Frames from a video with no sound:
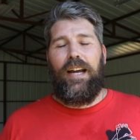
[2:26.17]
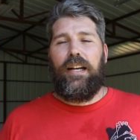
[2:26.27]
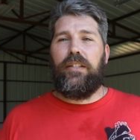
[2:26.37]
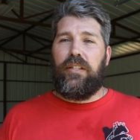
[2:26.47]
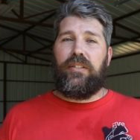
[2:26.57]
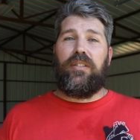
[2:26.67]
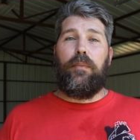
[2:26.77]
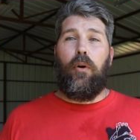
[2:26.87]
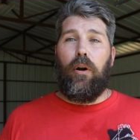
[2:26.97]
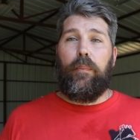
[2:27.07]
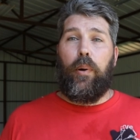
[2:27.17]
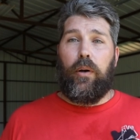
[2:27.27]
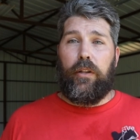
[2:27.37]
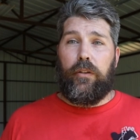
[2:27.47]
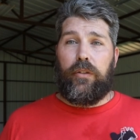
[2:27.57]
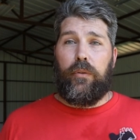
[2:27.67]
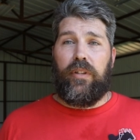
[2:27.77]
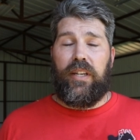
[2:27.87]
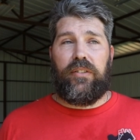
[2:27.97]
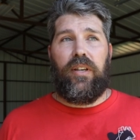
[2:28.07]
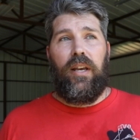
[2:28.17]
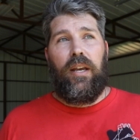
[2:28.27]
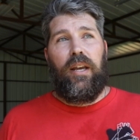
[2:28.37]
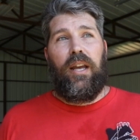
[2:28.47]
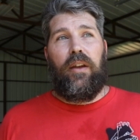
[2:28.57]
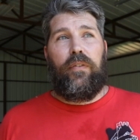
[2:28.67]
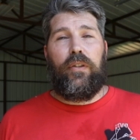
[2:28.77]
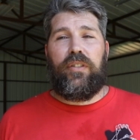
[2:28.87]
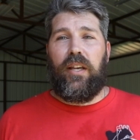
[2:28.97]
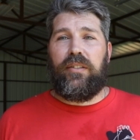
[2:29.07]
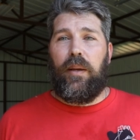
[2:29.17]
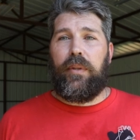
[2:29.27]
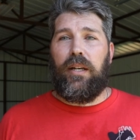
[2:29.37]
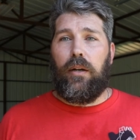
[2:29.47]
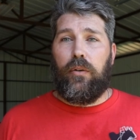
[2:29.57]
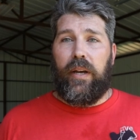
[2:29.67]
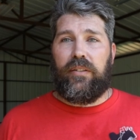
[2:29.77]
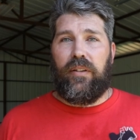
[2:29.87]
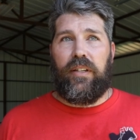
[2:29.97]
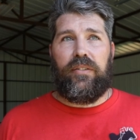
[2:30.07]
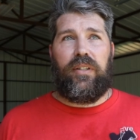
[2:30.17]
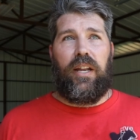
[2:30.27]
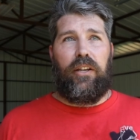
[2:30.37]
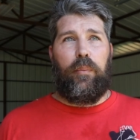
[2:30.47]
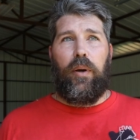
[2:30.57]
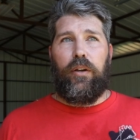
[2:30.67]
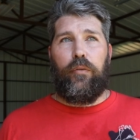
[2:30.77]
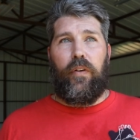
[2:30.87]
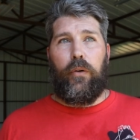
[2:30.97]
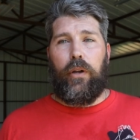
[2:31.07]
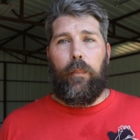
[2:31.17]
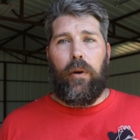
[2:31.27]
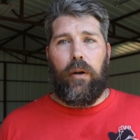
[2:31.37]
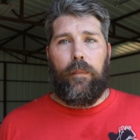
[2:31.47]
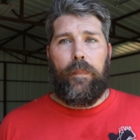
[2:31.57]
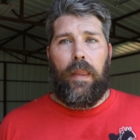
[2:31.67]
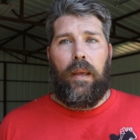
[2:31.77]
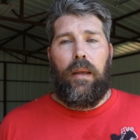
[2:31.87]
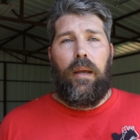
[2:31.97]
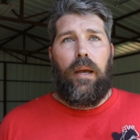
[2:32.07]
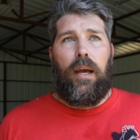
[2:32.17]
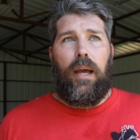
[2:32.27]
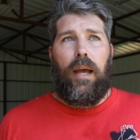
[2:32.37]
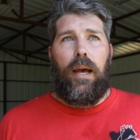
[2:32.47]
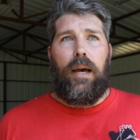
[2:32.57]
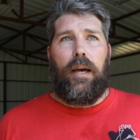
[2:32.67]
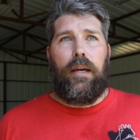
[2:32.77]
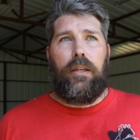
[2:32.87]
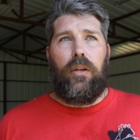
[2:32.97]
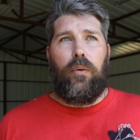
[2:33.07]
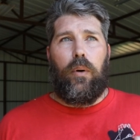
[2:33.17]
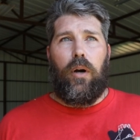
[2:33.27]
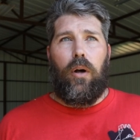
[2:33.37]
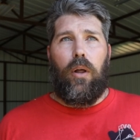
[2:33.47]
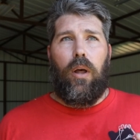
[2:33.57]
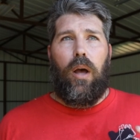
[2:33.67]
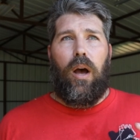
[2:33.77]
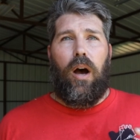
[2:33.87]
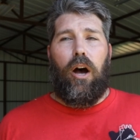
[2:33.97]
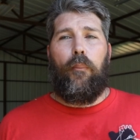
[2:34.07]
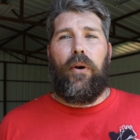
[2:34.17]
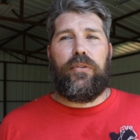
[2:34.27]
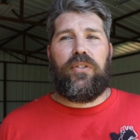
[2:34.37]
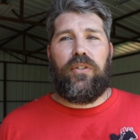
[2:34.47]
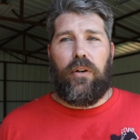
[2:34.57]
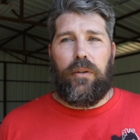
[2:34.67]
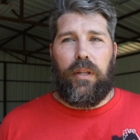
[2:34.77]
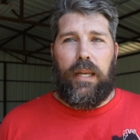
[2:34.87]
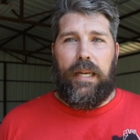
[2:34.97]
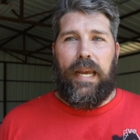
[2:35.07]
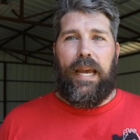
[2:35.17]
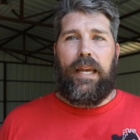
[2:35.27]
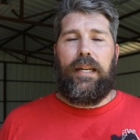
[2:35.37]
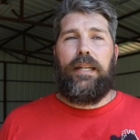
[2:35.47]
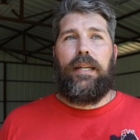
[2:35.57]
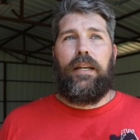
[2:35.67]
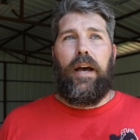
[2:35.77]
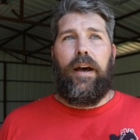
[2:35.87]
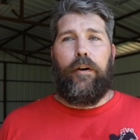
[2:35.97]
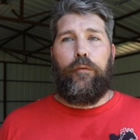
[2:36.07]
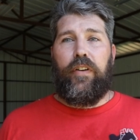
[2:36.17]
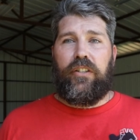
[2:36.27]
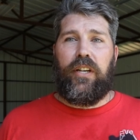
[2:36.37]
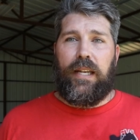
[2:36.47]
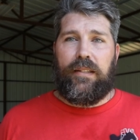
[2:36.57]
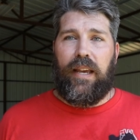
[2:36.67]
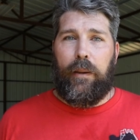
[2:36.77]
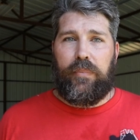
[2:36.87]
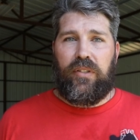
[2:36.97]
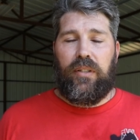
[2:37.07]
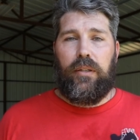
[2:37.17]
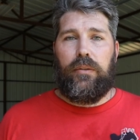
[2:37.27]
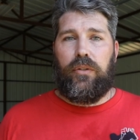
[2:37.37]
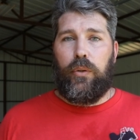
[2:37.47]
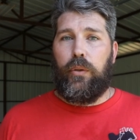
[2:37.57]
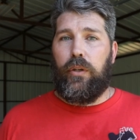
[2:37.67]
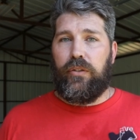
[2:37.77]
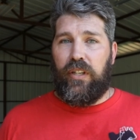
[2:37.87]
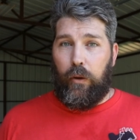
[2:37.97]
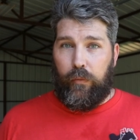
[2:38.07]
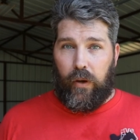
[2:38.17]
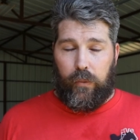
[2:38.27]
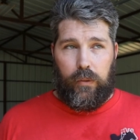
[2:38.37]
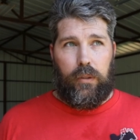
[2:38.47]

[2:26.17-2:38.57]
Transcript: because this is the more important of the two things. If you sell something on Craigslist and you put your phone number, uh, you will almost certainly get uh, phishing attempts to your cell phone.